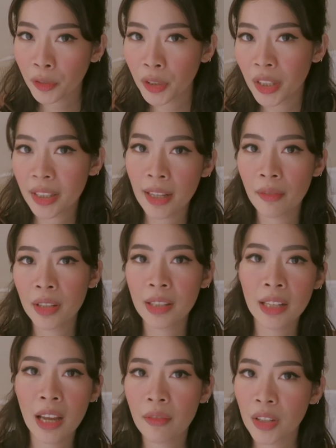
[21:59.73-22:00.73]
for the
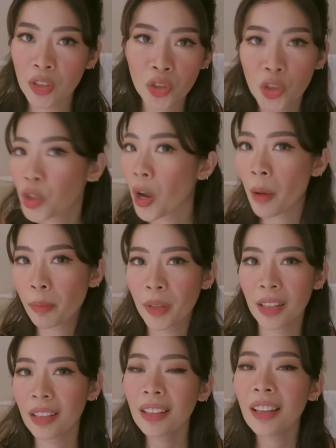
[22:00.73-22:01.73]
7-7
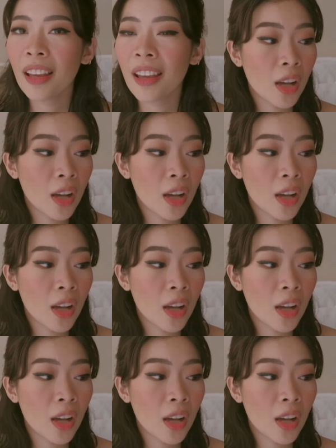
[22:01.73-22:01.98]
shopping.